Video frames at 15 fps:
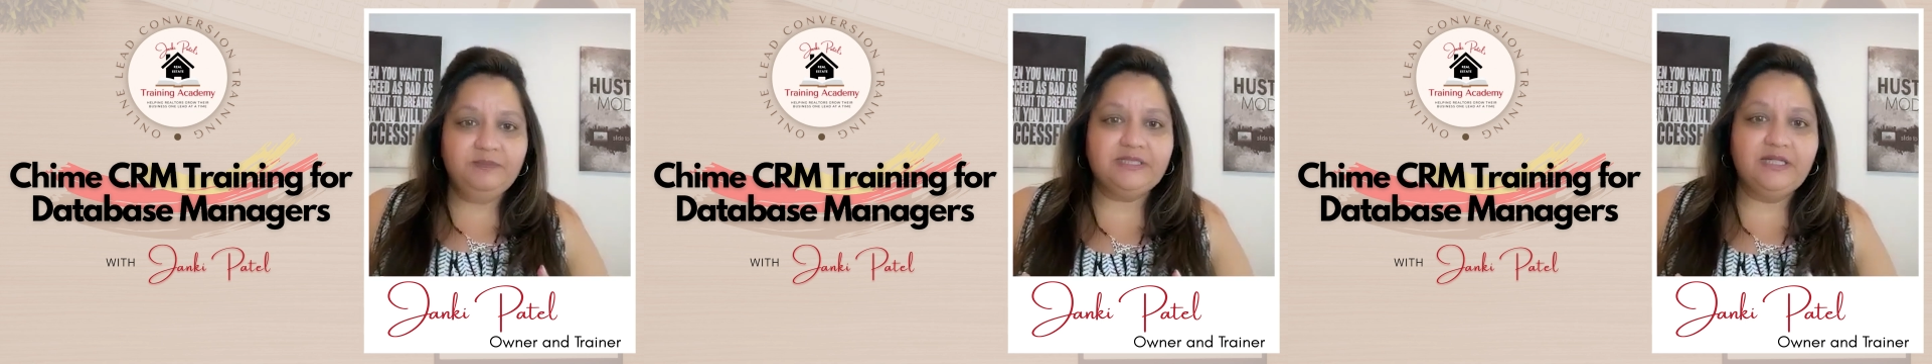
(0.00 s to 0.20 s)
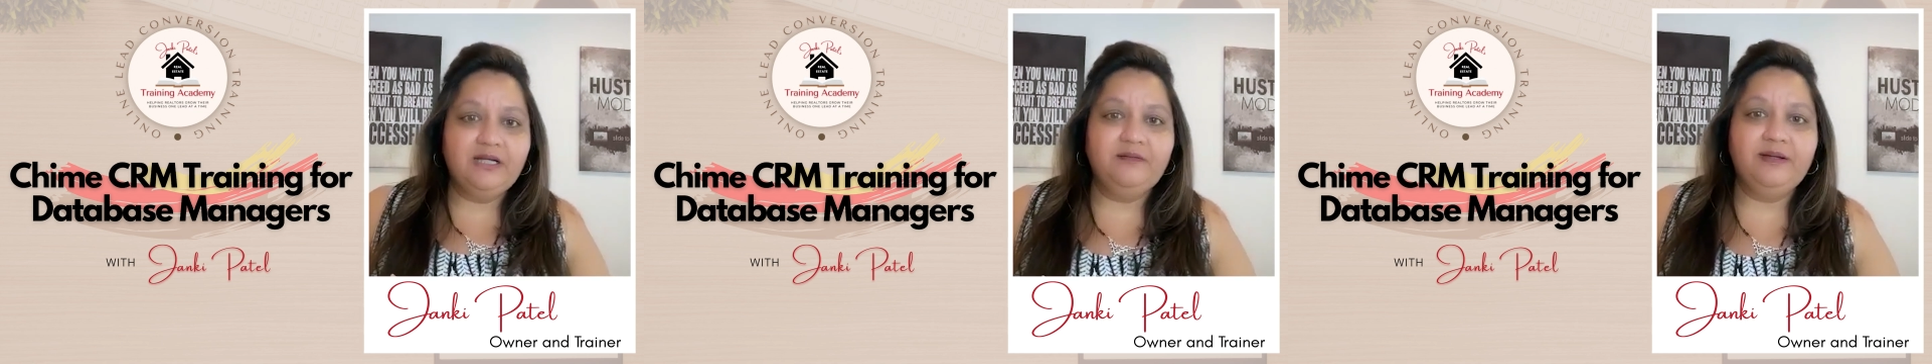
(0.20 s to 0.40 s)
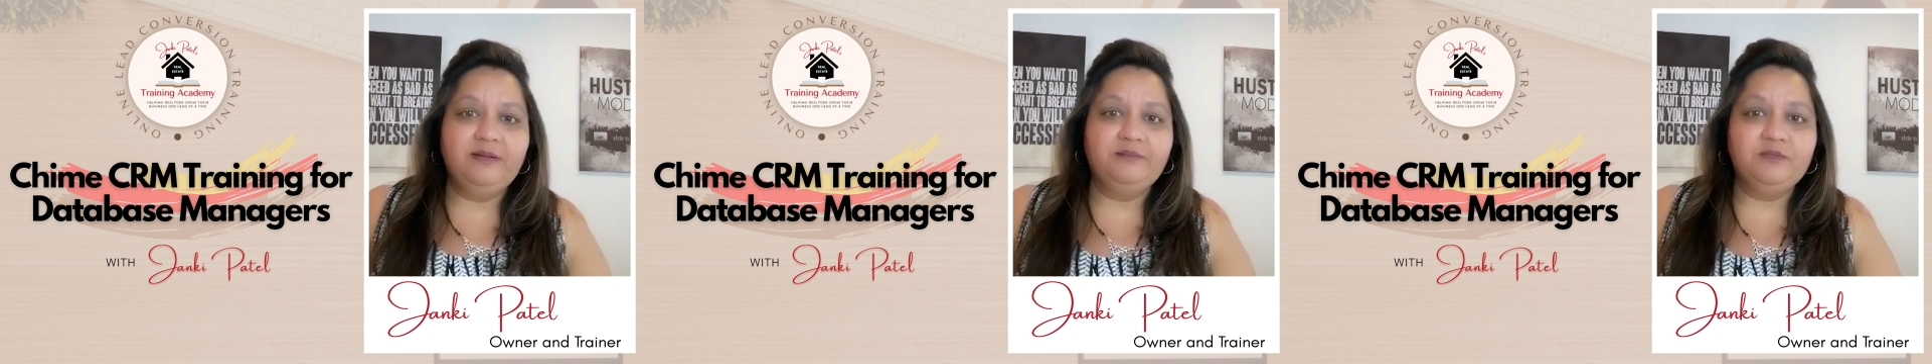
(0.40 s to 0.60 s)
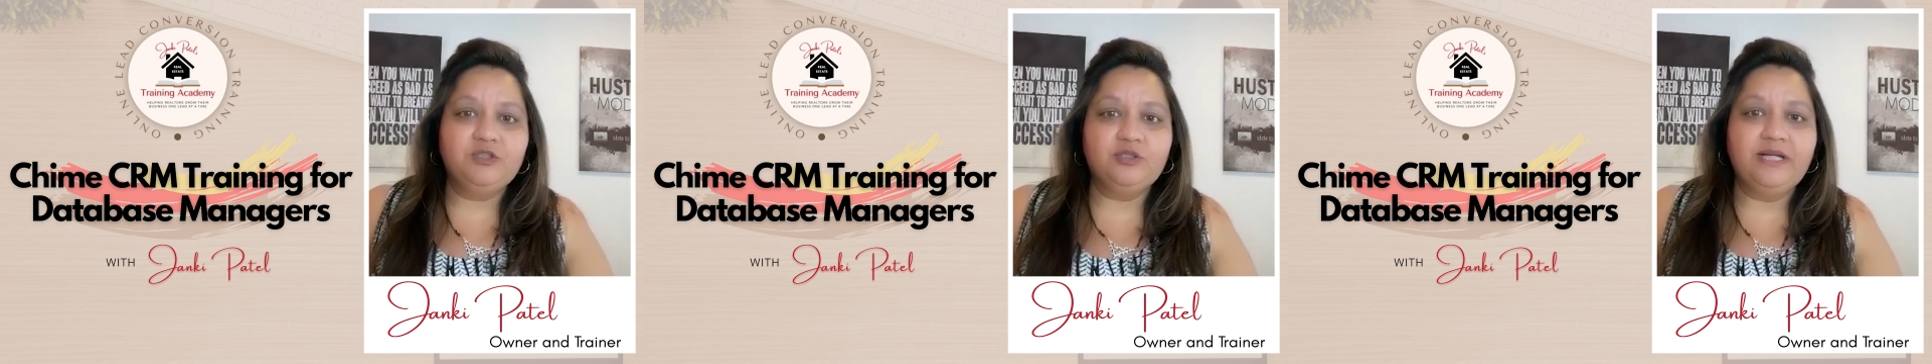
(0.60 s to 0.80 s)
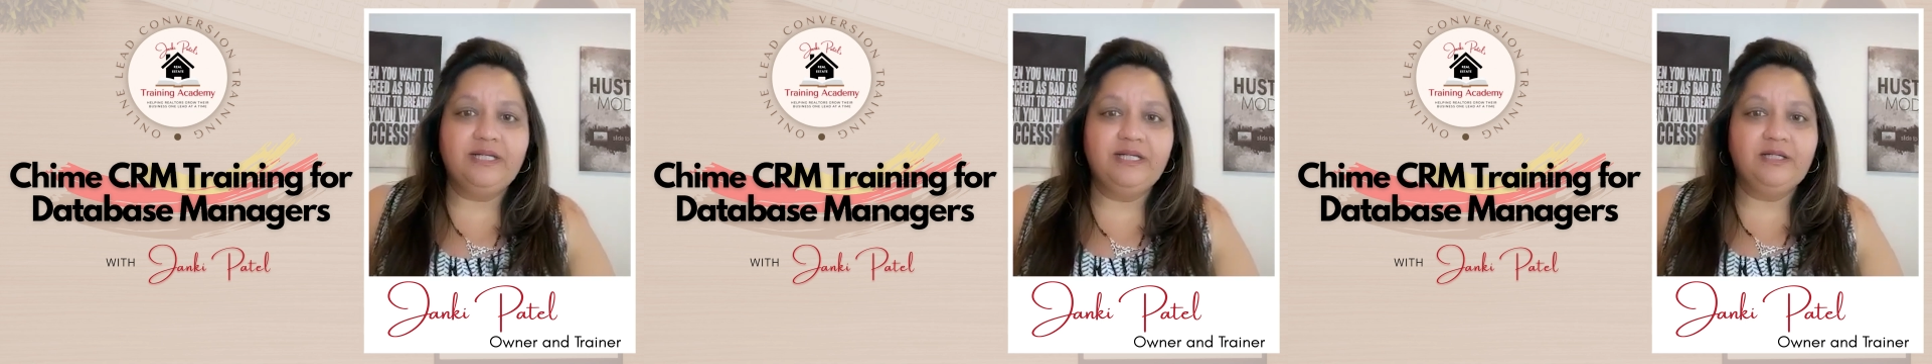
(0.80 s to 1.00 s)
CRM
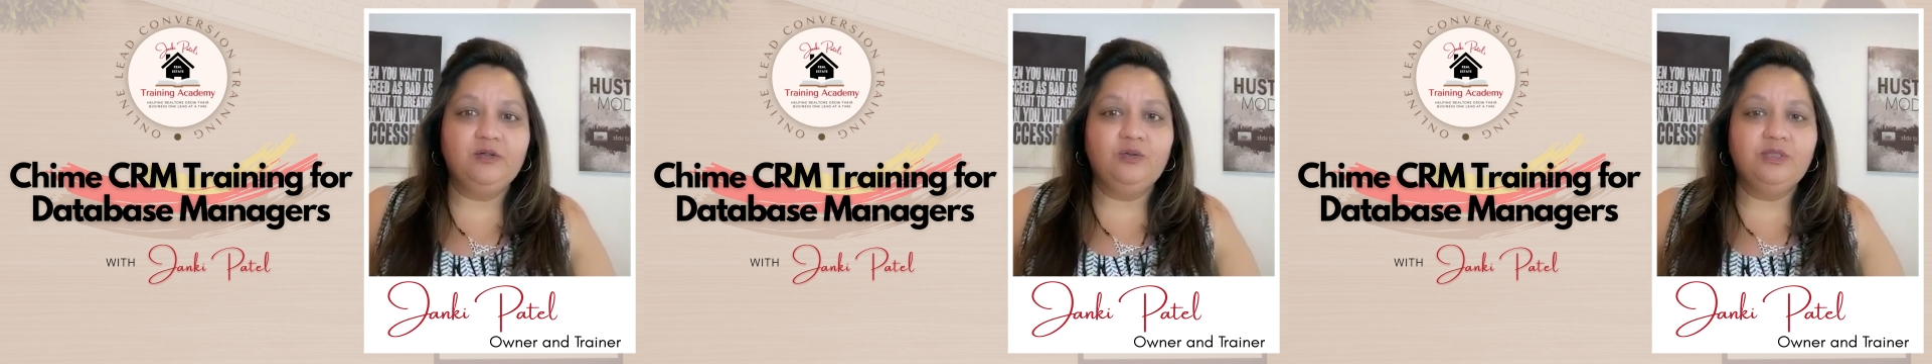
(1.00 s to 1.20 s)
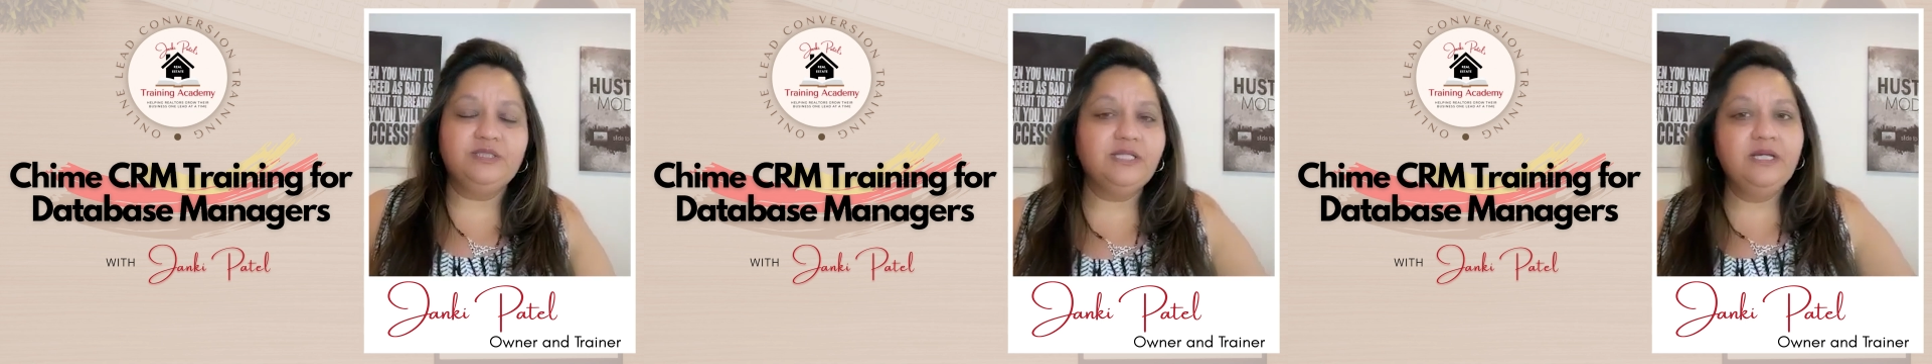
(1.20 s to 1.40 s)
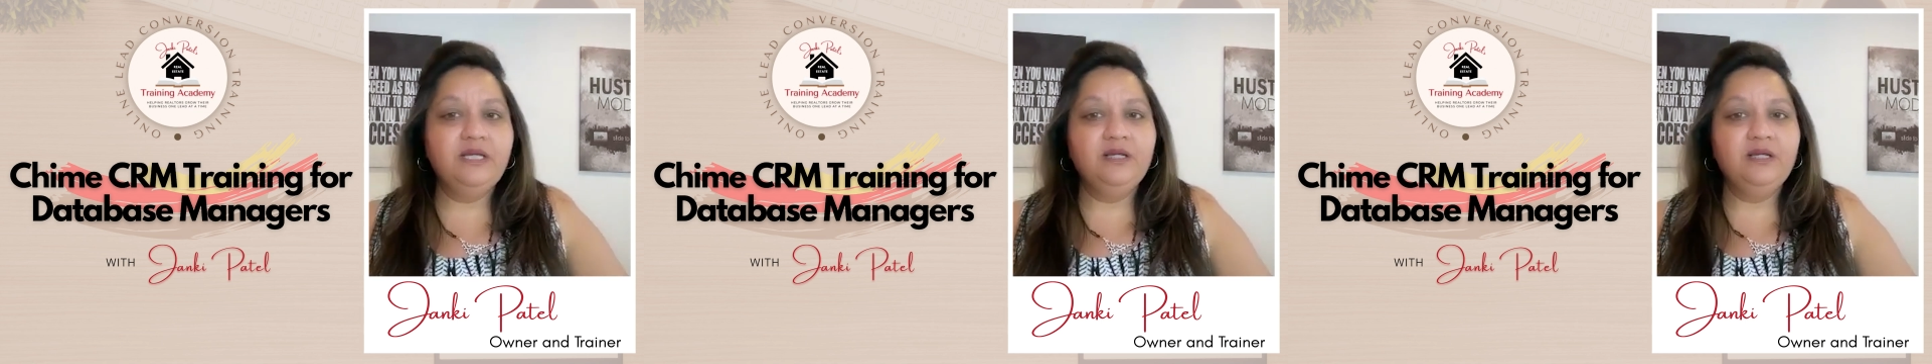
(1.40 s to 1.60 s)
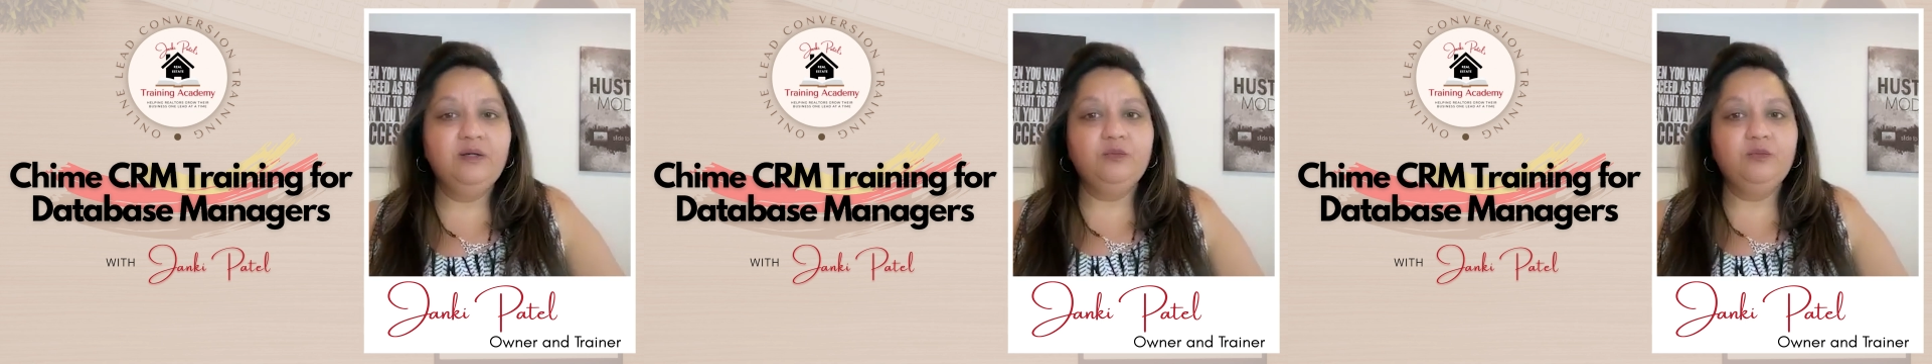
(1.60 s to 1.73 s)
training course